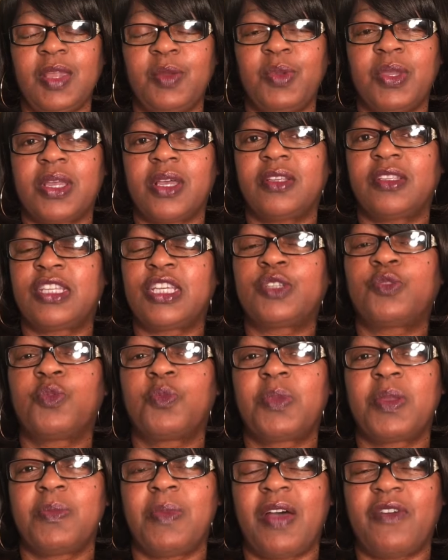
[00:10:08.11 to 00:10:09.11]
Because this
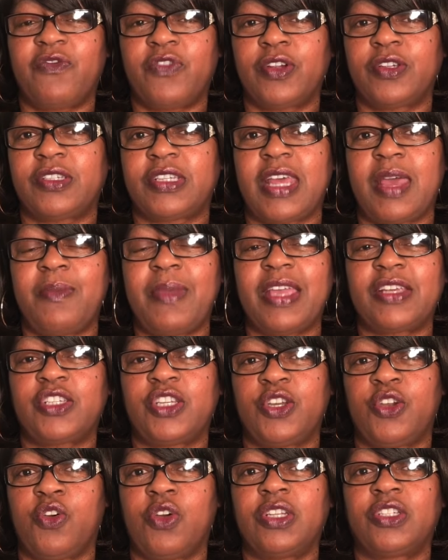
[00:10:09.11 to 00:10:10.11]
will be my first time
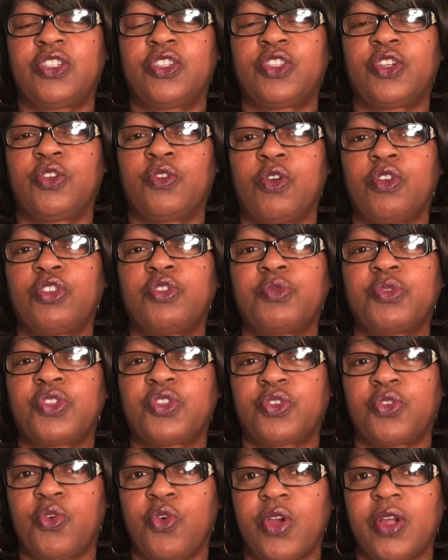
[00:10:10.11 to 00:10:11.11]
actually going to the grocery
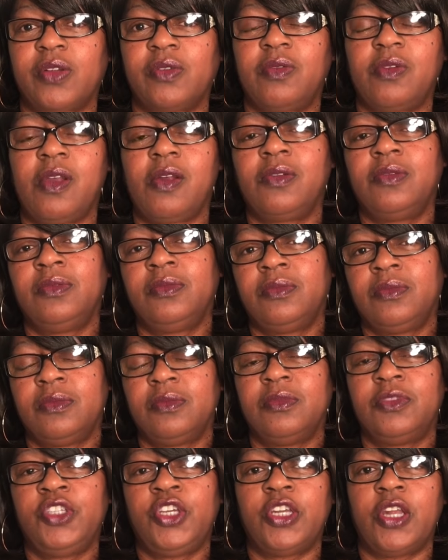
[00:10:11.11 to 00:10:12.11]
store,
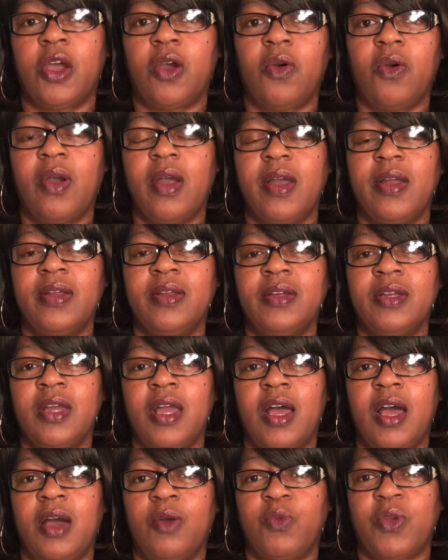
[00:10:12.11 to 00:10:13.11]
you know,
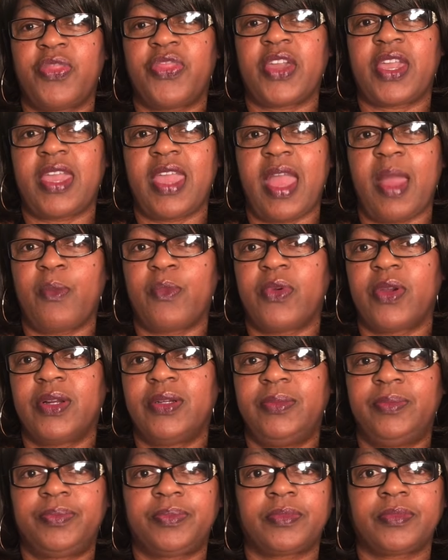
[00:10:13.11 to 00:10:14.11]
with the camera.